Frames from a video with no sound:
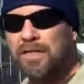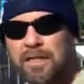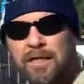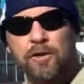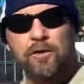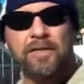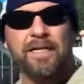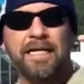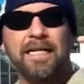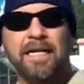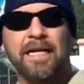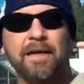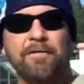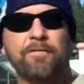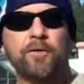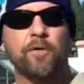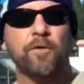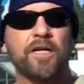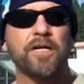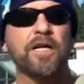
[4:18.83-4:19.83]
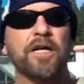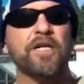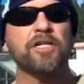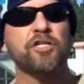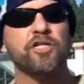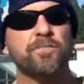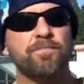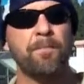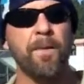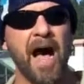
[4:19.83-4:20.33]
literally give you a good
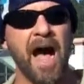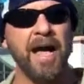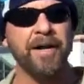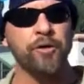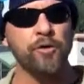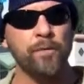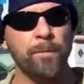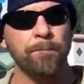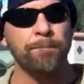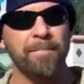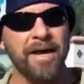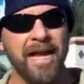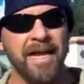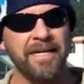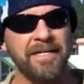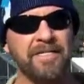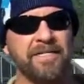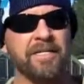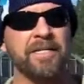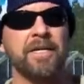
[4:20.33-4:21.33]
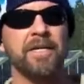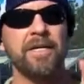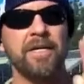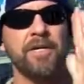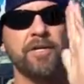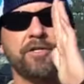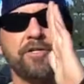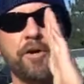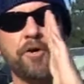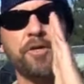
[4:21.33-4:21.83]
spinal base
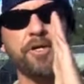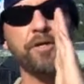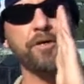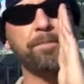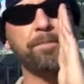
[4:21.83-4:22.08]
so that